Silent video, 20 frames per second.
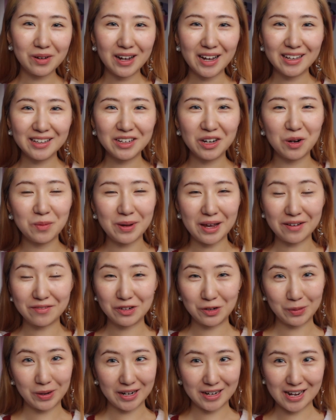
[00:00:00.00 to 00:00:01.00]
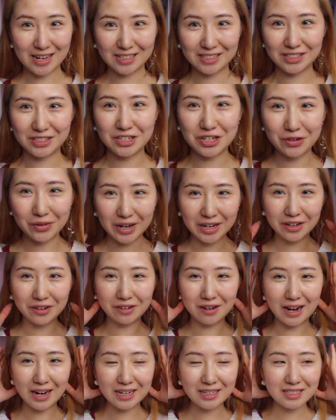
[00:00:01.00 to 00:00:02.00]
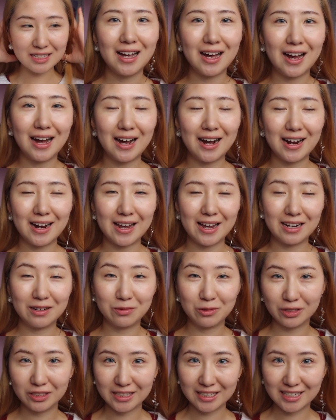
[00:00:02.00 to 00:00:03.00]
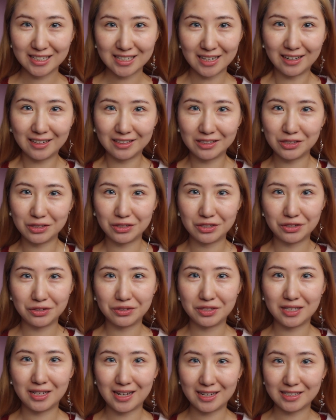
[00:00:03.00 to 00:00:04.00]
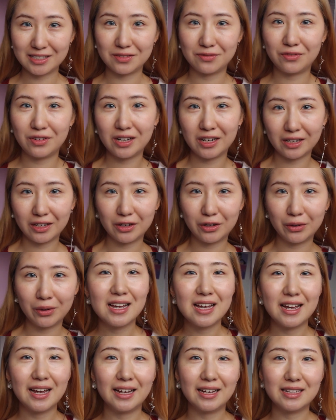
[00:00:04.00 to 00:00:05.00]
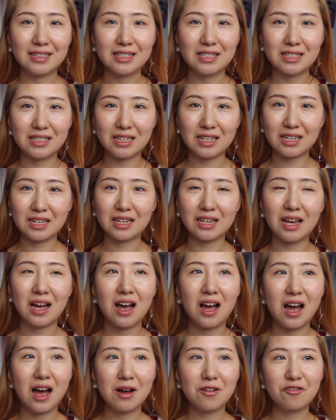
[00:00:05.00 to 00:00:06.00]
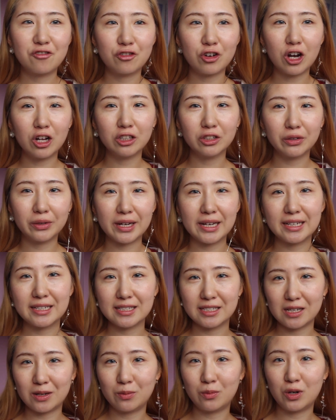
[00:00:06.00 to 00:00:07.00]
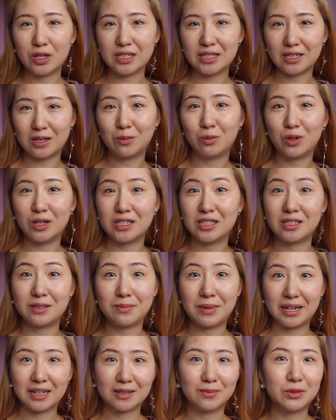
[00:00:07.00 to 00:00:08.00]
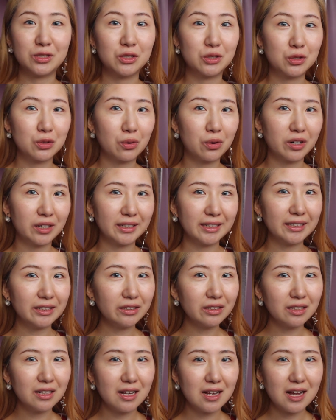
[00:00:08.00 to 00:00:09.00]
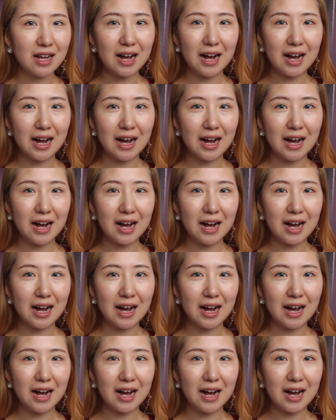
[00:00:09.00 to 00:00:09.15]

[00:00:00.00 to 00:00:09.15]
everyone, hope everyone is doing great. I am really excited to do today's video. It's the following someone's makeup tutorial.